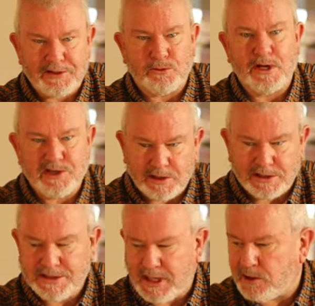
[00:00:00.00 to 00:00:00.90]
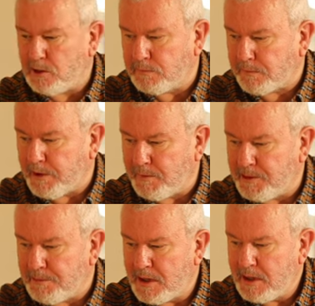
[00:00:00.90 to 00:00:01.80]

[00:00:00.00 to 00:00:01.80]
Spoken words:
to gradually take over from them.